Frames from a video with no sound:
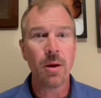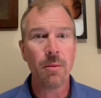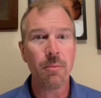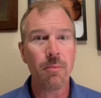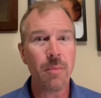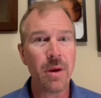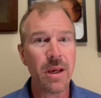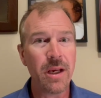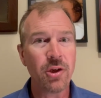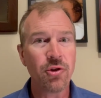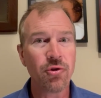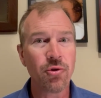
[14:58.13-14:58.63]

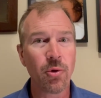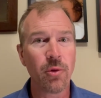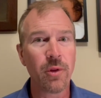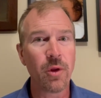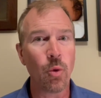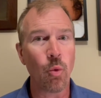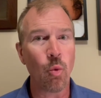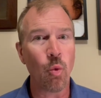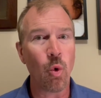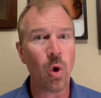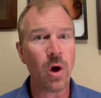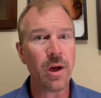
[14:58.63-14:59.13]
Make sure that
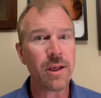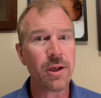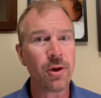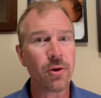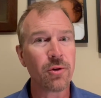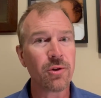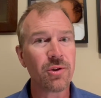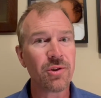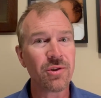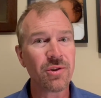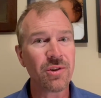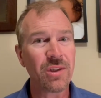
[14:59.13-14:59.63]
what you're
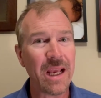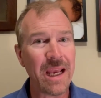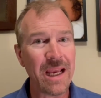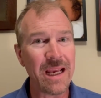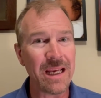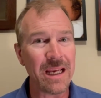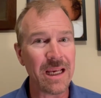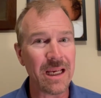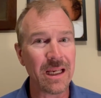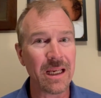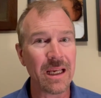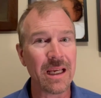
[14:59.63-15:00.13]

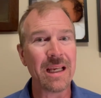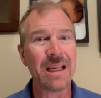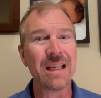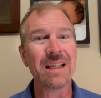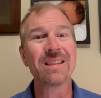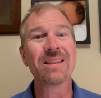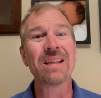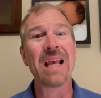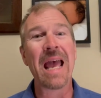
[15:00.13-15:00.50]
saying is